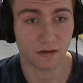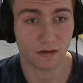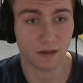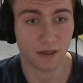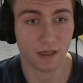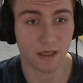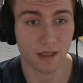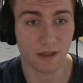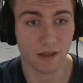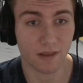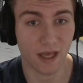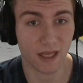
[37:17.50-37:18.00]

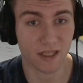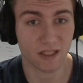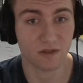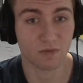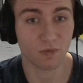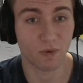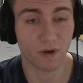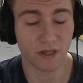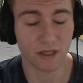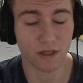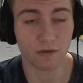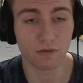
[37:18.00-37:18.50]
that's when
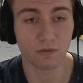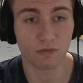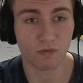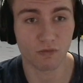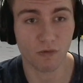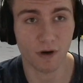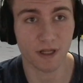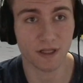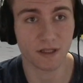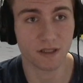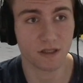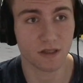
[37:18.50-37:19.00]
you run
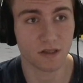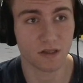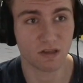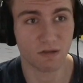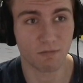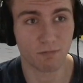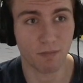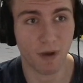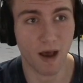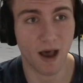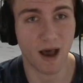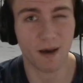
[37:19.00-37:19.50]
into some
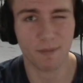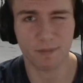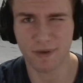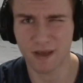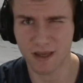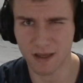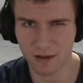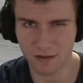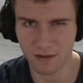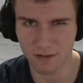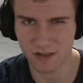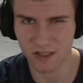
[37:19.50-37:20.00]
popping
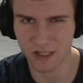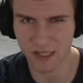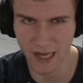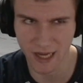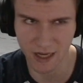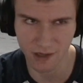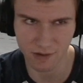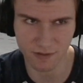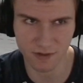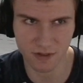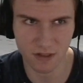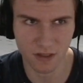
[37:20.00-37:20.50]

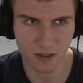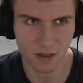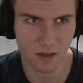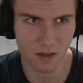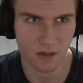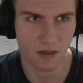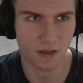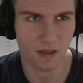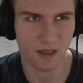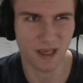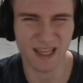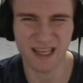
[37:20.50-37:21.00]
sounds
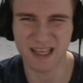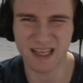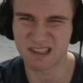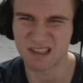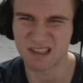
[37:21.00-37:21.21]
and some